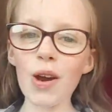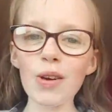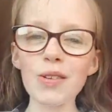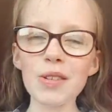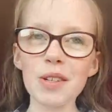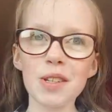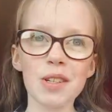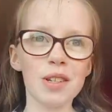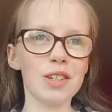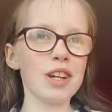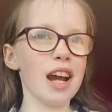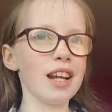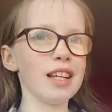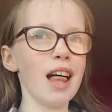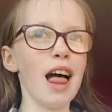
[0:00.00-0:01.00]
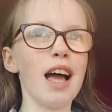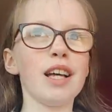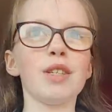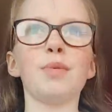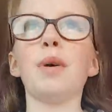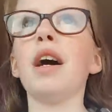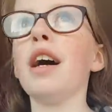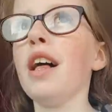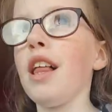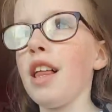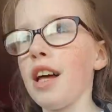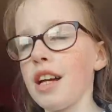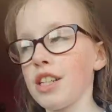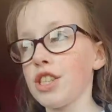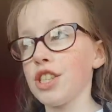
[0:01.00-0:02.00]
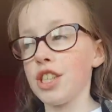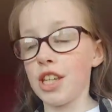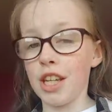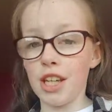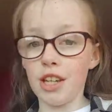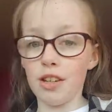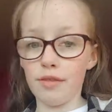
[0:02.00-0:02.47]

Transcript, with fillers: own YouTube channel as well. She